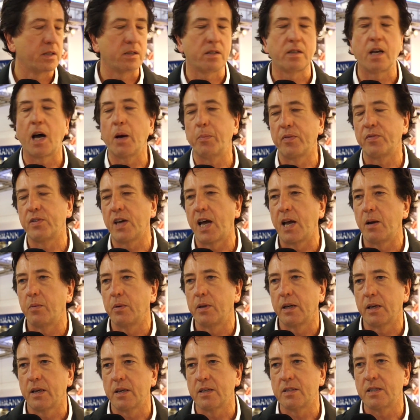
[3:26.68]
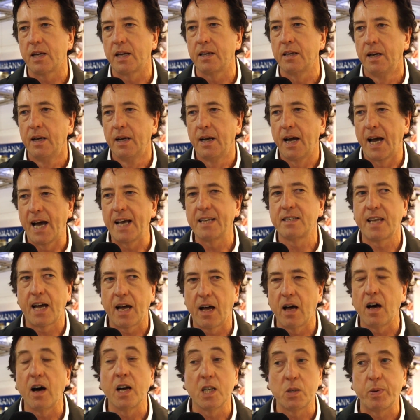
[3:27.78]
this, type of table, as I said, has that
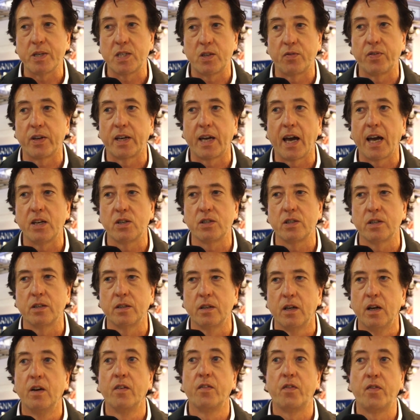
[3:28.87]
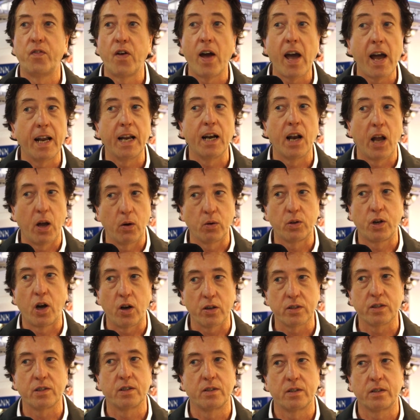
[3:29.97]
high specification, fairly low
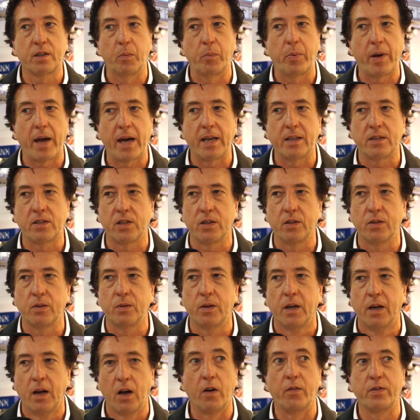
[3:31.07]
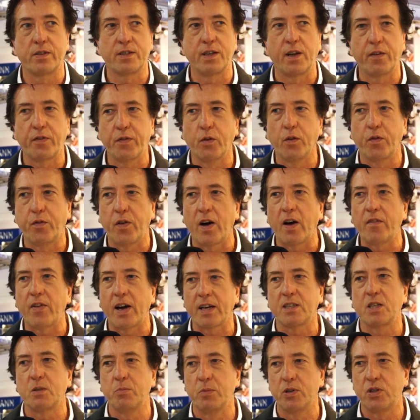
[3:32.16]
cost compared to obviously a full five
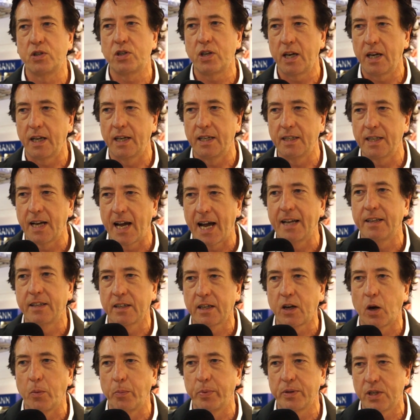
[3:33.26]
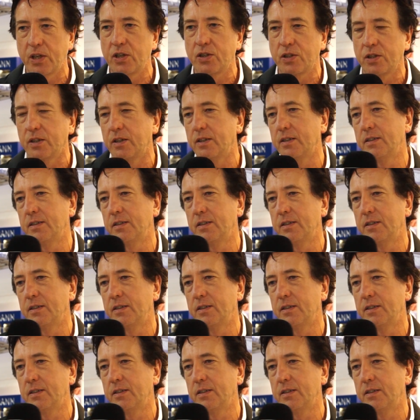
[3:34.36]
axis machine and the competition.